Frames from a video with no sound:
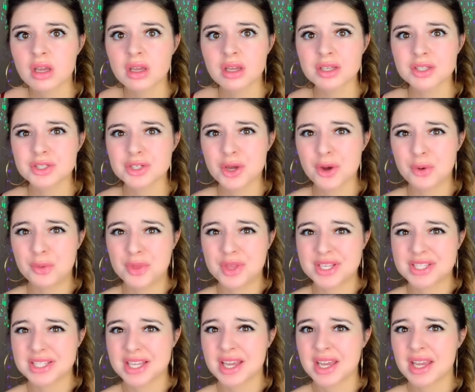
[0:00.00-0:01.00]
No,
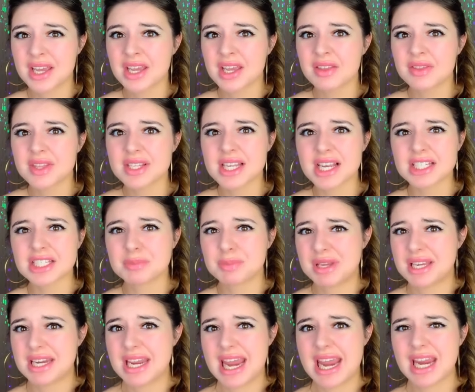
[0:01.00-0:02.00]
this has to be
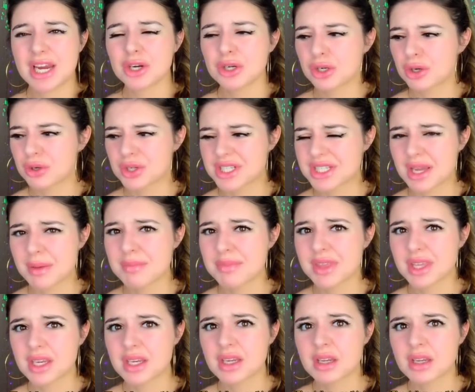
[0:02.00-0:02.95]
an error or something.